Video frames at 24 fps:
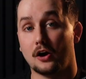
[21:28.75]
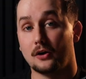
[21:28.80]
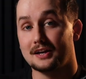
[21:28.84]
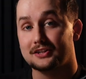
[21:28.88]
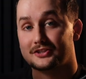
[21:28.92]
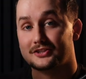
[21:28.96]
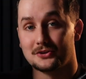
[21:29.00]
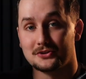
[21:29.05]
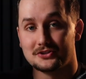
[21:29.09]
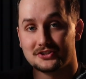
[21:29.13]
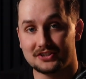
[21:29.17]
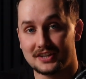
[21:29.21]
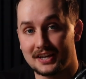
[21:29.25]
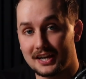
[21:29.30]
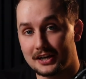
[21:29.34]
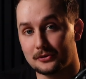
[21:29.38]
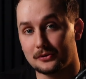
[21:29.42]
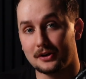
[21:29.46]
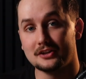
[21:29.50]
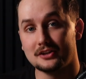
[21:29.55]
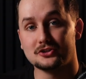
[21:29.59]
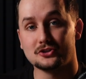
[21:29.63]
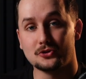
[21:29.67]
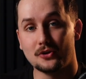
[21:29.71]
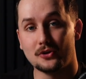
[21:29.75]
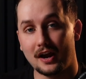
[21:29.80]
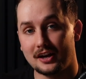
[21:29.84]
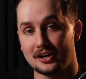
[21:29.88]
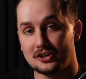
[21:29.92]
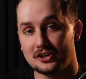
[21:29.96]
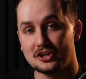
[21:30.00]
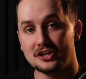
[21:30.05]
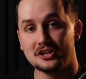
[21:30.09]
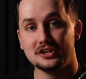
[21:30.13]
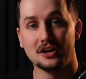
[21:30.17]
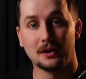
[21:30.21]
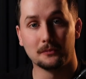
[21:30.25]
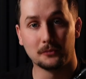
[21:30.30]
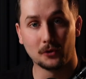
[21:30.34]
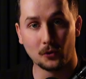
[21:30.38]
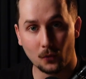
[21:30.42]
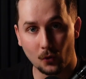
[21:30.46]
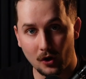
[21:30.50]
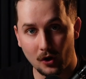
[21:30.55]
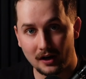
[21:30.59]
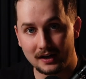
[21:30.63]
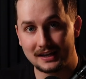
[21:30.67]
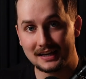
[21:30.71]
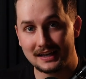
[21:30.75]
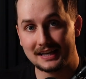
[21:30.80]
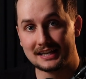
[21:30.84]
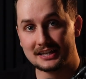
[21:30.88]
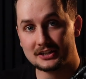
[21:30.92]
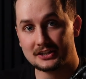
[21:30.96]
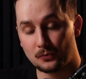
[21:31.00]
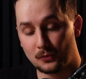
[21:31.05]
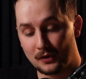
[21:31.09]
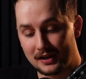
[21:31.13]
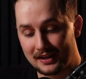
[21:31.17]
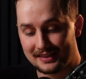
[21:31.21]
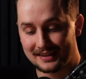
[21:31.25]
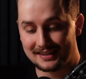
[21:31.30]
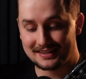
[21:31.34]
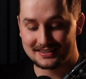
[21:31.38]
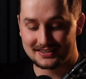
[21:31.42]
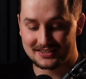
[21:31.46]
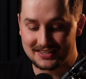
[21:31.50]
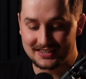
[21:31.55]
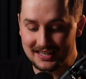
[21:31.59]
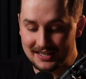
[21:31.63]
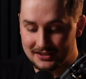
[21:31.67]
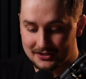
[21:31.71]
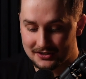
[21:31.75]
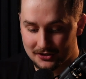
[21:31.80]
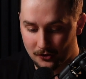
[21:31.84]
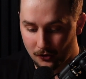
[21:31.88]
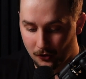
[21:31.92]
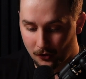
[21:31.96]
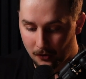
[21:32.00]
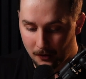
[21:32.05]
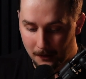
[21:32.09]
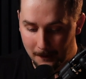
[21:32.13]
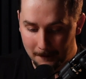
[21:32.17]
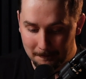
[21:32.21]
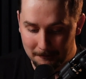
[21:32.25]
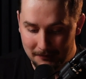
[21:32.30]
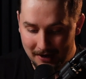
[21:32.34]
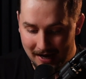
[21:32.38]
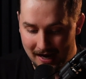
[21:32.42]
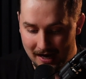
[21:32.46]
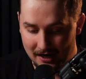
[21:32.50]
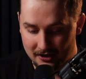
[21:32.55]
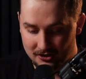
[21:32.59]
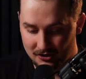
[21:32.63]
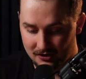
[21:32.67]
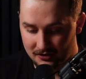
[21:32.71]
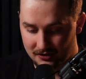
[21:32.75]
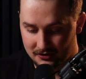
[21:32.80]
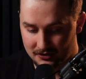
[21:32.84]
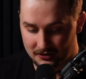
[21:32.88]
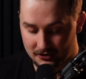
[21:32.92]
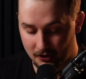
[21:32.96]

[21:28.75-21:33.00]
All right, so secret strategy number one is with seasonal badges.